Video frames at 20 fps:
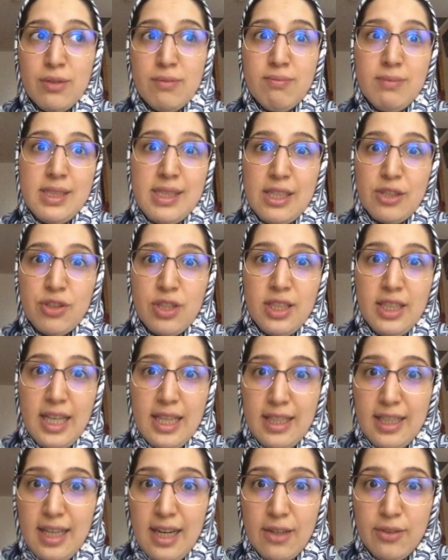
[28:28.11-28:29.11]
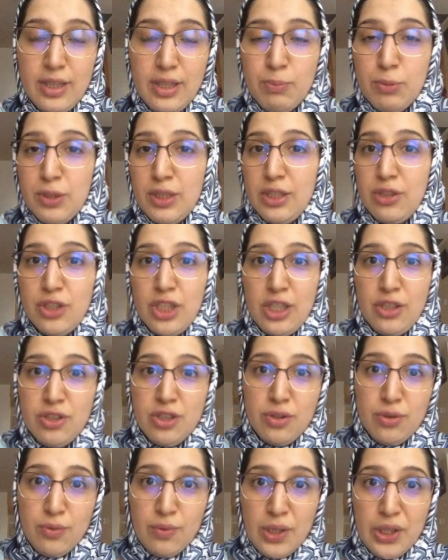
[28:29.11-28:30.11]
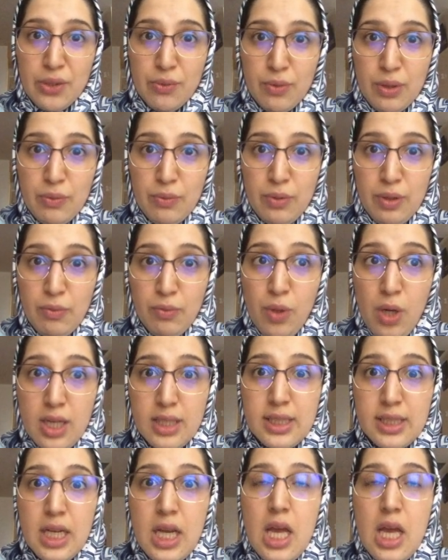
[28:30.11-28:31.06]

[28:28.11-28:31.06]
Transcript: essentially getting our input and change it to whatever we want,